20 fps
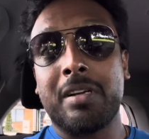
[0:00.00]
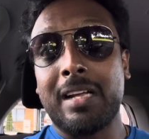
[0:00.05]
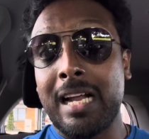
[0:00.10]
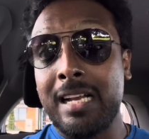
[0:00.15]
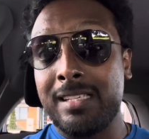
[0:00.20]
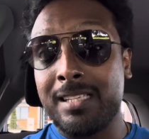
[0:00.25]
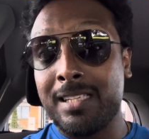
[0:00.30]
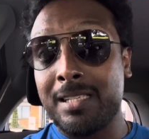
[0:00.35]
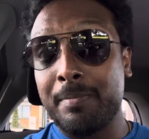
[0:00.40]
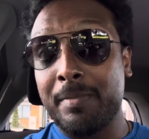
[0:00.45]
I'll
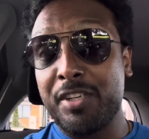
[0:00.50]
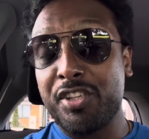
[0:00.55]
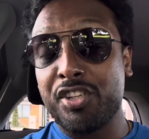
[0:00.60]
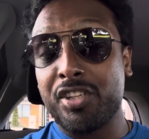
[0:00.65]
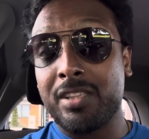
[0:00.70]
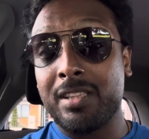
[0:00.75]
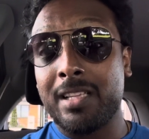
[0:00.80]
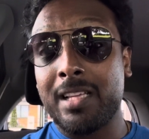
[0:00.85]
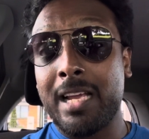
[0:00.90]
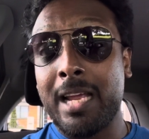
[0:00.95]
just
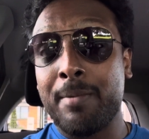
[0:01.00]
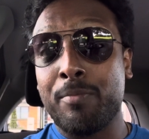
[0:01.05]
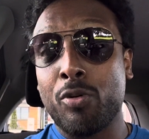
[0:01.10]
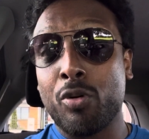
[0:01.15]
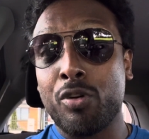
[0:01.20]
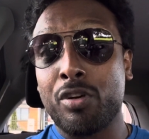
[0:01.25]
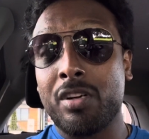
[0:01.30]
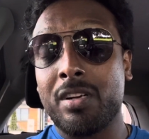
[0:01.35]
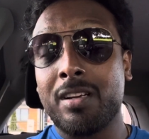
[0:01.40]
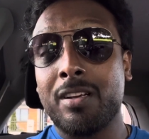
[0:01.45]
mention the
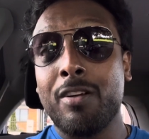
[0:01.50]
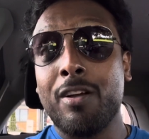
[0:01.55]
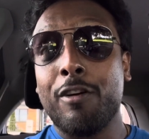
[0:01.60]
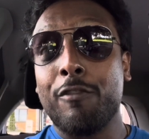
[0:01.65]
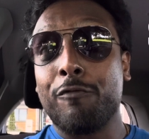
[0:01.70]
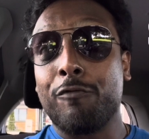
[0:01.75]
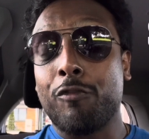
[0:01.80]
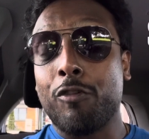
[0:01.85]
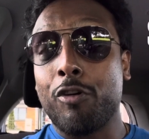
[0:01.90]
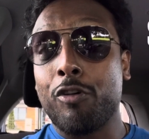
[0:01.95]
amount
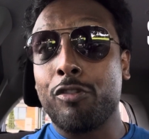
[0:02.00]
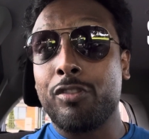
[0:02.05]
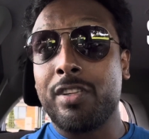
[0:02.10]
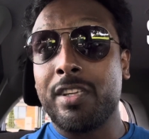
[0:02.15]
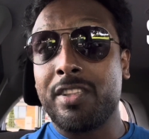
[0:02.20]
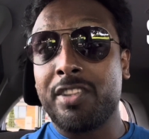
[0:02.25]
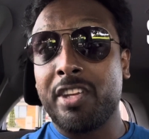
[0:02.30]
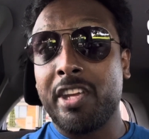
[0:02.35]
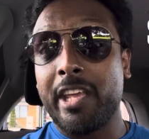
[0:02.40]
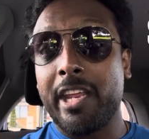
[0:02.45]
for the
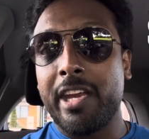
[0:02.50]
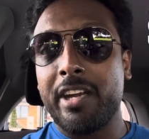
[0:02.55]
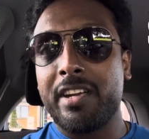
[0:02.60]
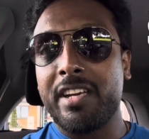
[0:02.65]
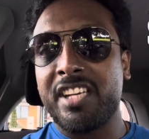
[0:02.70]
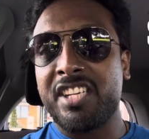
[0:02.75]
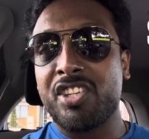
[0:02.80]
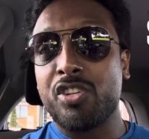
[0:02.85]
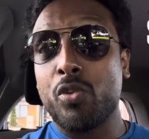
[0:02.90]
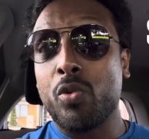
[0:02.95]
theory
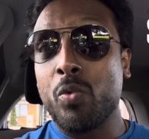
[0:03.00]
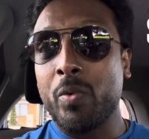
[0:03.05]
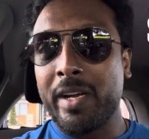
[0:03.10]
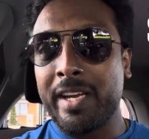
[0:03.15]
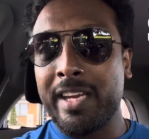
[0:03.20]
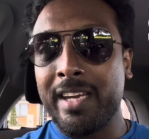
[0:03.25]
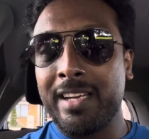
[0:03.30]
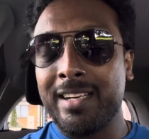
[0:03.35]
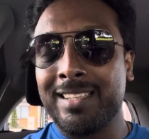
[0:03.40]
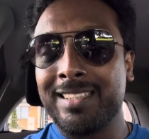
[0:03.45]
test over
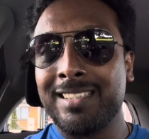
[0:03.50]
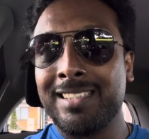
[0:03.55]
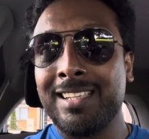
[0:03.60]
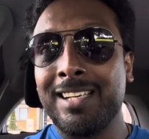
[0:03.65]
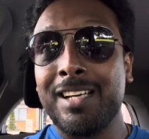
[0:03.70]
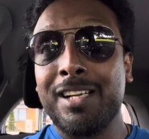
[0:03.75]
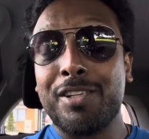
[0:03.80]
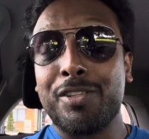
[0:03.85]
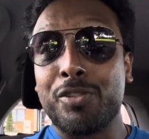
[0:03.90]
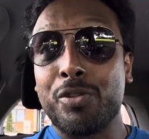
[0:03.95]
here,
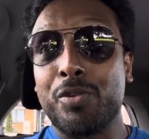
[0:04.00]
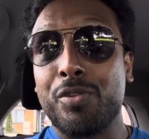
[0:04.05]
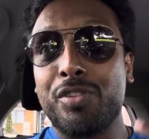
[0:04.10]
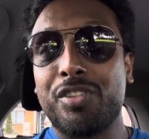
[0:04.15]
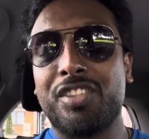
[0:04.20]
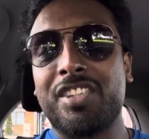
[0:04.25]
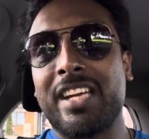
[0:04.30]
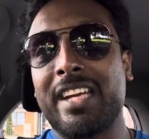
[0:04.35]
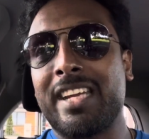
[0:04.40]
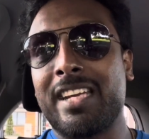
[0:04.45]
so
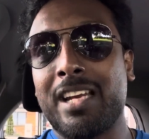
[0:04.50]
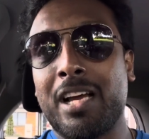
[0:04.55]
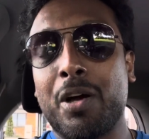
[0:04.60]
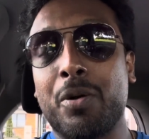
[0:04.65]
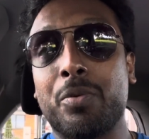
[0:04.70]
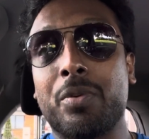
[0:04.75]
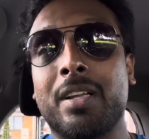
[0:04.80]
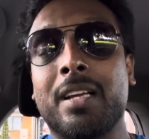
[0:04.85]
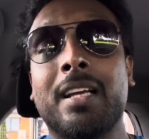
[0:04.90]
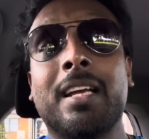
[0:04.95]
check it
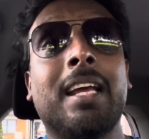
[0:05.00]
out.